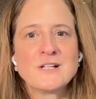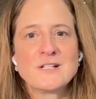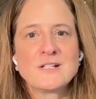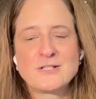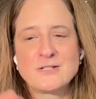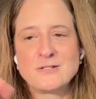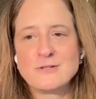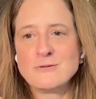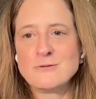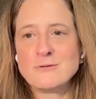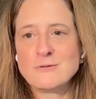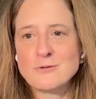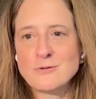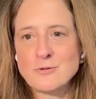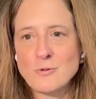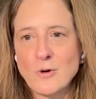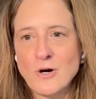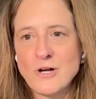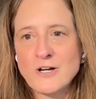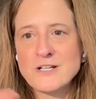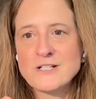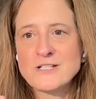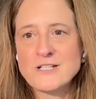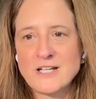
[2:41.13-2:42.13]
to
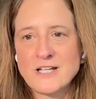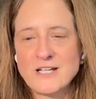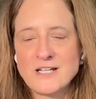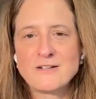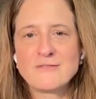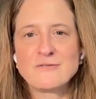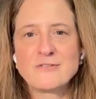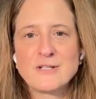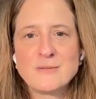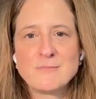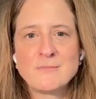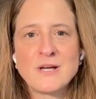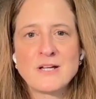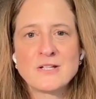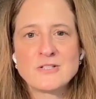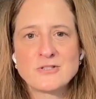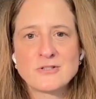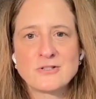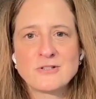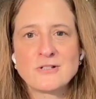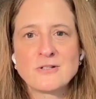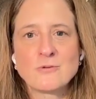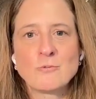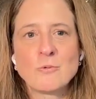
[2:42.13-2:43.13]
quantitatively
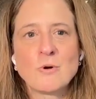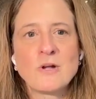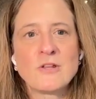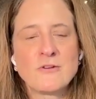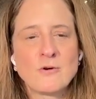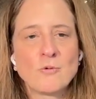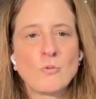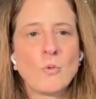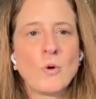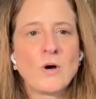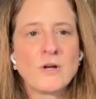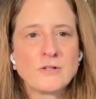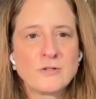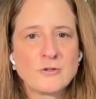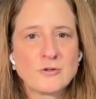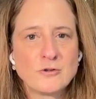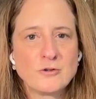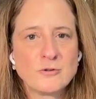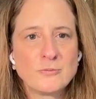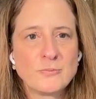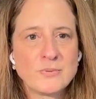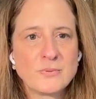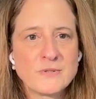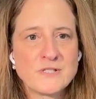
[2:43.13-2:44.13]
measure whether one
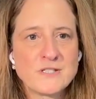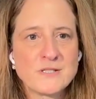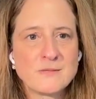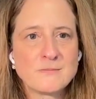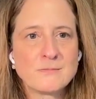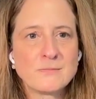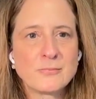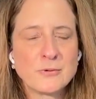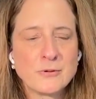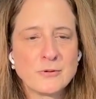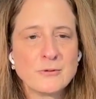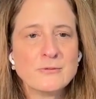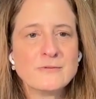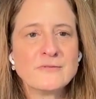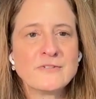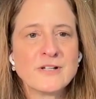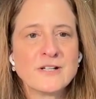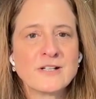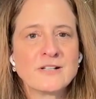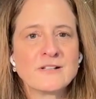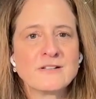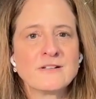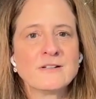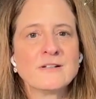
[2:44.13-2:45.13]
group is
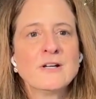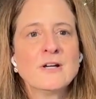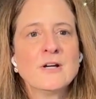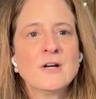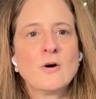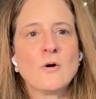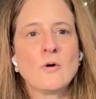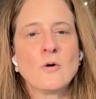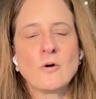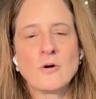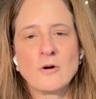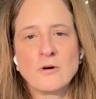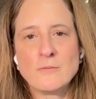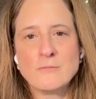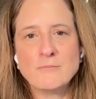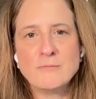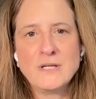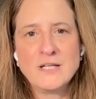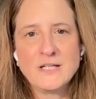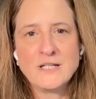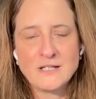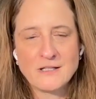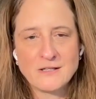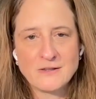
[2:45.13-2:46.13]
improving or
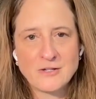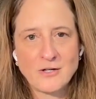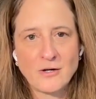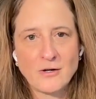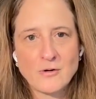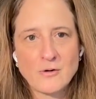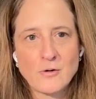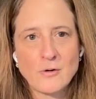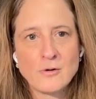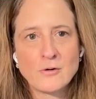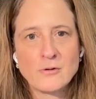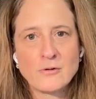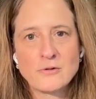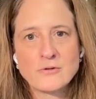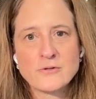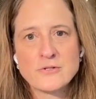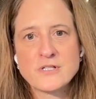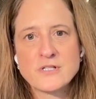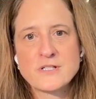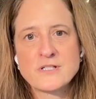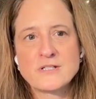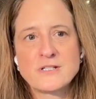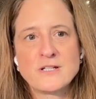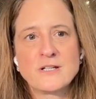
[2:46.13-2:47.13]
meeting their
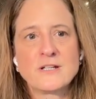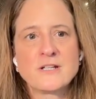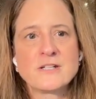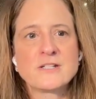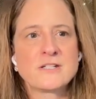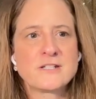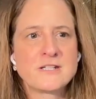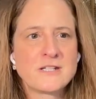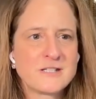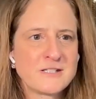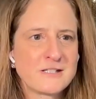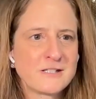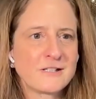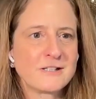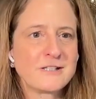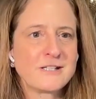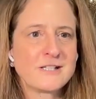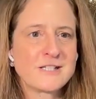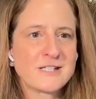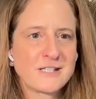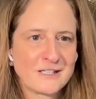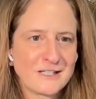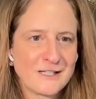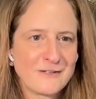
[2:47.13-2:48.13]
goals in a statistically
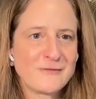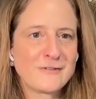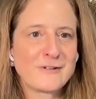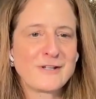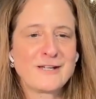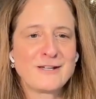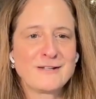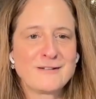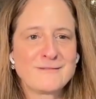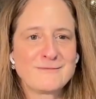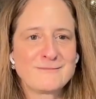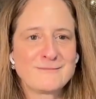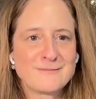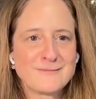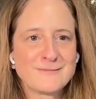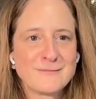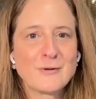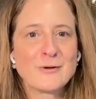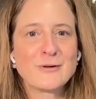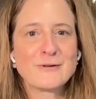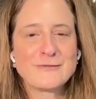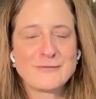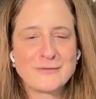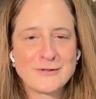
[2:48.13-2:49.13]
significant,
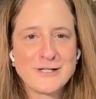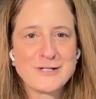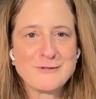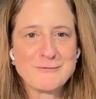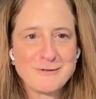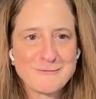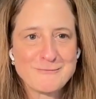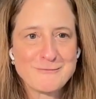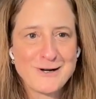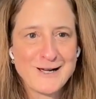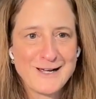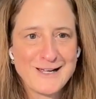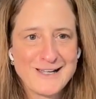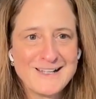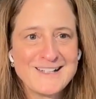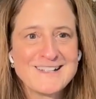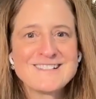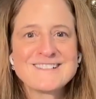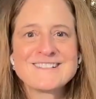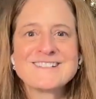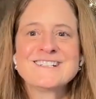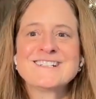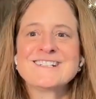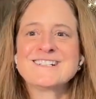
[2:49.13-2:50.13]
more frequent way
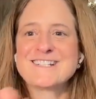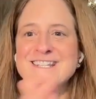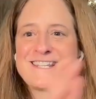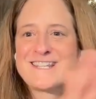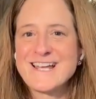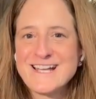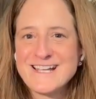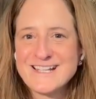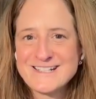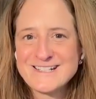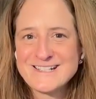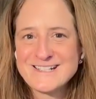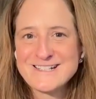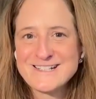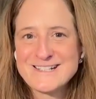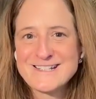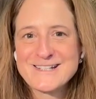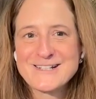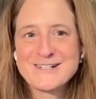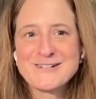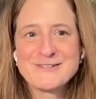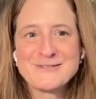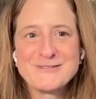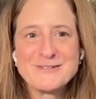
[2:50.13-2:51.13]
than the
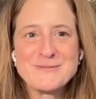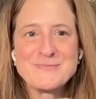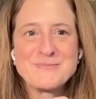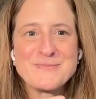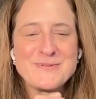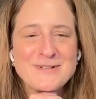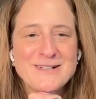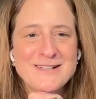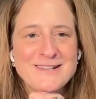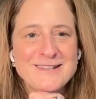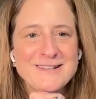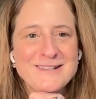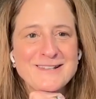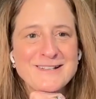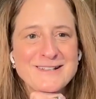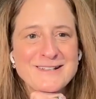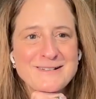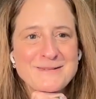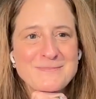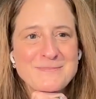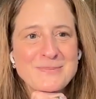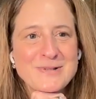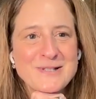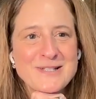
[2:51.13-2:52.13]
group and
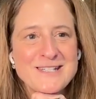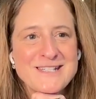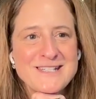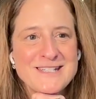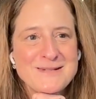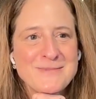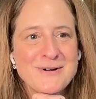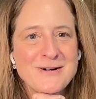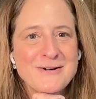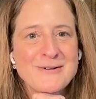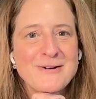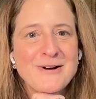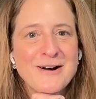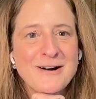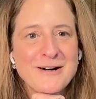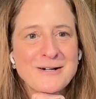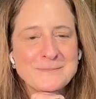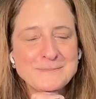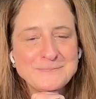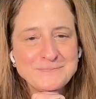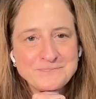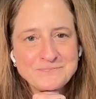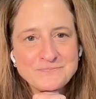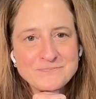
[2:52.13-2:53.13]
the placebo
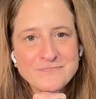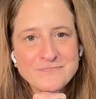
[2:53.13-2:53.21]
arm.